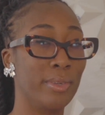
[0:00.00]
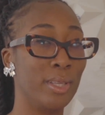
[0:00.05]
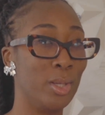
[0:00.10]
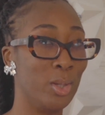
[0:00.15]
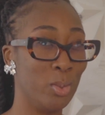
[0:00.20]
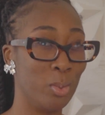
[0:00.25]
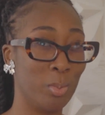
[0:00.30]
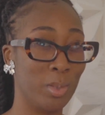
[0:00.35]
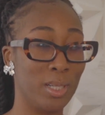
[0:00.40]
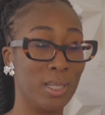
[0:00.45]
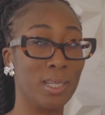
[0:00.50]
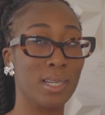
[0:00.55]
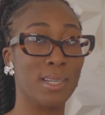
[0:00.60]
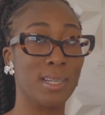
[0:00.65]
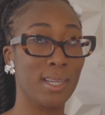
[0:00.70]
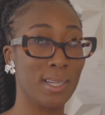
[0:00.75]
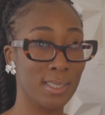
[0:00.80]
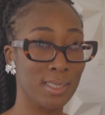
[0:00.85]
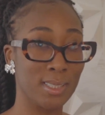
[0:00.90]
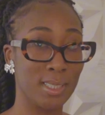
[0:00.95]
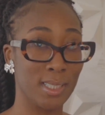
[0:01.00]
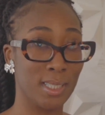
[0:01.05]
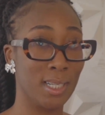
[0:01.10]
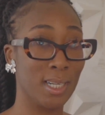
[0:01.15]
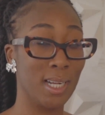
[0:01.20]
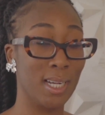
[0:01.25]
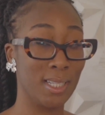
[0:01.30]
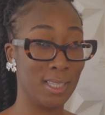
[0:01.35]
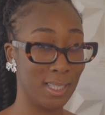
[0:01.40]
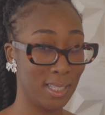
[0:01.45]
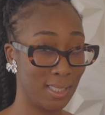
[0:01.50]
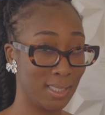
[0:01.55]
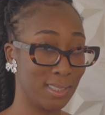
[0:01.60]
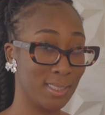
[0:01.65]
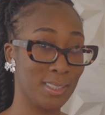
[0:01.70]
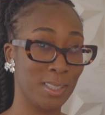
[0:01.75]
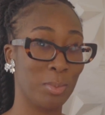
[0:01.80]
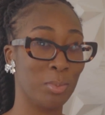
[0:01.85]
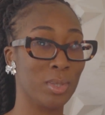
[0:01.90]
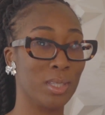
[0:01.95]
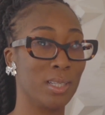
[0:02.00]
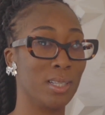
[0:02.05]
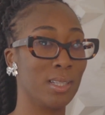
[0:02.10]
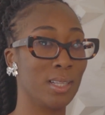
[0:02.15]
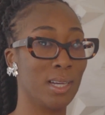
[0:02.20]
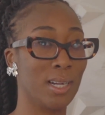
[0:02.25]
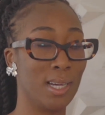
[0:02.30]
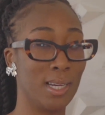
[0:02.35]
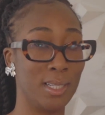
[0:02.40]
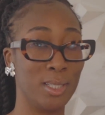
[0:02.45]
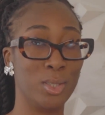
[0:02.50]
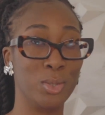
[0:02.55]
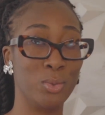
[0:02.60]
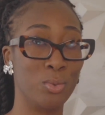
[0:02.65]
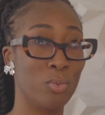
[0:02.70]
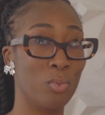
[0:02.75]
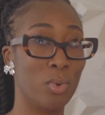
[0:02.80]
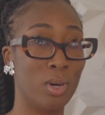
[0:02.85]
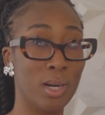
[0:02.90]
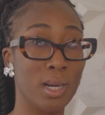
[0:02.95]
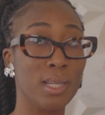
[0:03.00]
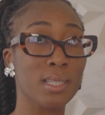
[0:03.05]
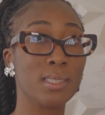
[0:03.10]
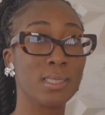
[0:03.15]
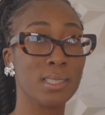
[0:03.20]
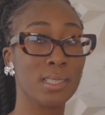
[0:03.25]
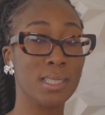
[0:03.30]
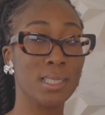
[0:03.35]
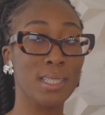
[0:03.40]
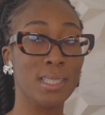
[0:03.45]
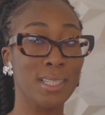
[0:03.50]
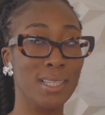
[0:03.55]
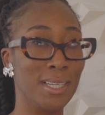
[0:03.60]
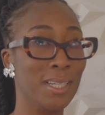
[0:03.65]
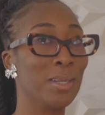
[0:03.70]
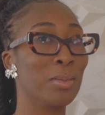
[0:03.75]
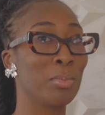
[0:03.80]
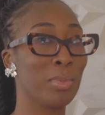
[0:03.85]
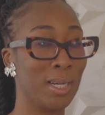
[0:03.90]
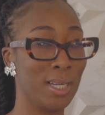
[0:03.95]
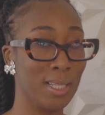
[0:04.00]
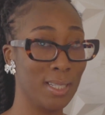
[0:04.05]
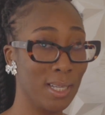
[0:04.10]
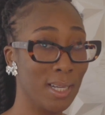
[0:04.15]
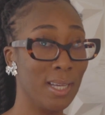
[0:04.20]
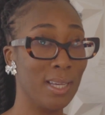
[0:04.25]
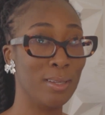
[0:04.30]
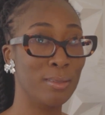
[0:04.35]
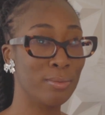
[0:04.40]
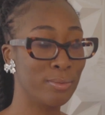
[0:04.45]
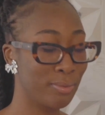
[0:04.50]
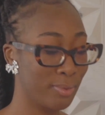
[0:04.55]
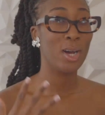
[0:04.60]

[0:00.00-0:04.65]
of human connection, and that is something that I do want in my life.